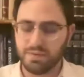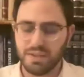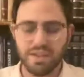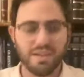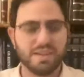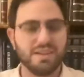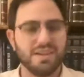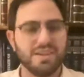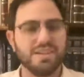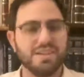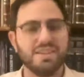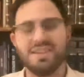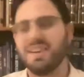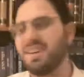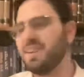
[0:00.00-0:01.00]
Can, can
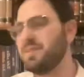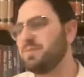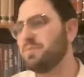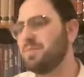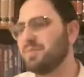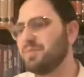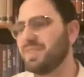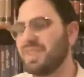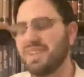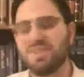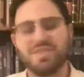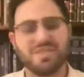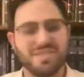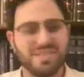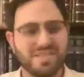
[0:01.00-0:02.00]
I um, can I
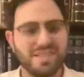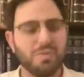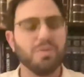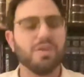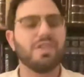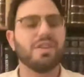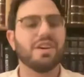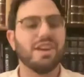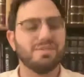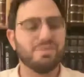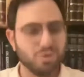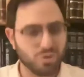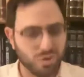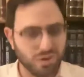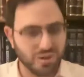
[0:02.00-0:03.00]
just say one thing I've
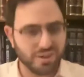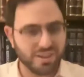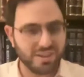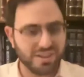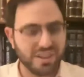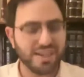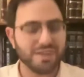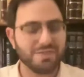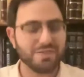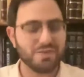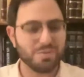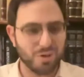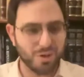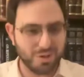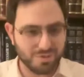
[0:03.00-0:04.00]
been drawing a lot of
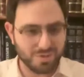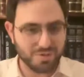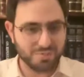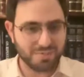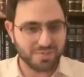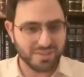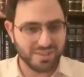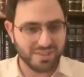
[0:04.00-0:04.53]
inspiration from?